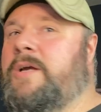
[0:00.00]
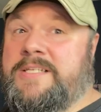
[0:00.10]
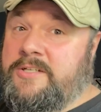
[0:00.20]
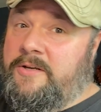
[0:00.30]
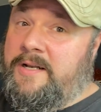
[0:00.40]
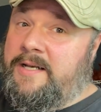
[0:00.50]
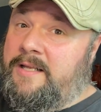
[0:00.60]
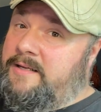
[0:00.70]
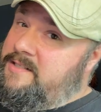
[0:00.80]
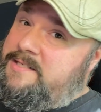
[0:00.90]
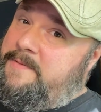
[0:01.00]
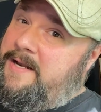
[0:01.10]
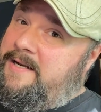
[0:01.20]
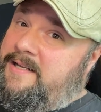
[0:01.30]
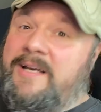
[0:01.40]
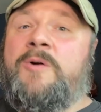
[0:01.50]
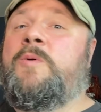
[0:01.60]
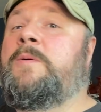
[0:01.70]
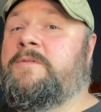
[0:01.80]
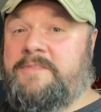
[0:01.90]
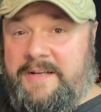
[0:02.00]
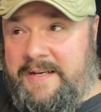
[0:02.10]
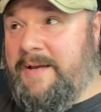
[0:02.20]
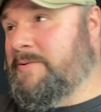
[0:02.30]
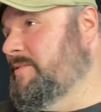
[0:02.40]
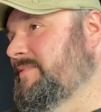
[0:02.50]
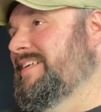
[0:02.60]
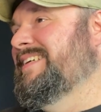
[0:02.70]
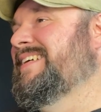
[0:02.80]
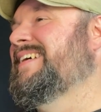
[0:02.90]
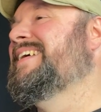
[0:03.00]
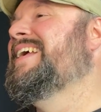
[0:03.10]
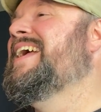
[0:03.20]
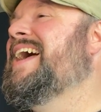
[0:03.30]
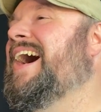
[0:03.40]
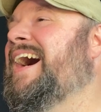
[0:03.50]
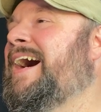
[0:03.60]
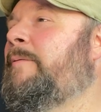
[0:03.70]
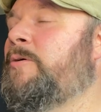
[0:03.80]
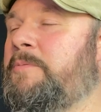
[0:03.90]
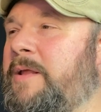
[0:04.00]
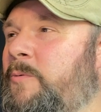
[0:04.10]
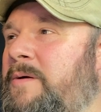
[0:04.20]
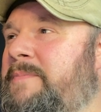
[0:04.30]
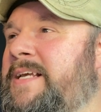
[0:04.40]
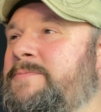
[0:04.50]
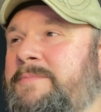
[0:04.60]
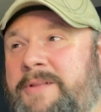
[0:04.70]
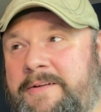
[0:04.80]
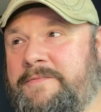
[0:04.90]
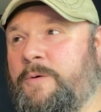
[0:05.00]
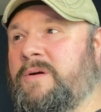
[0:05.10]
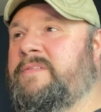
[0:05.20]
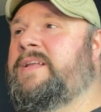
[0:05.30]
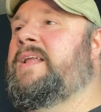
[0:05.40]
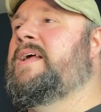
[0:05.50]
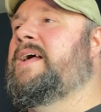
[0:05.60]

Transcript: Is it a good idea? Is it a bad idea? We will find out. I'm only playing 1 base, but I'm playing 4 of it.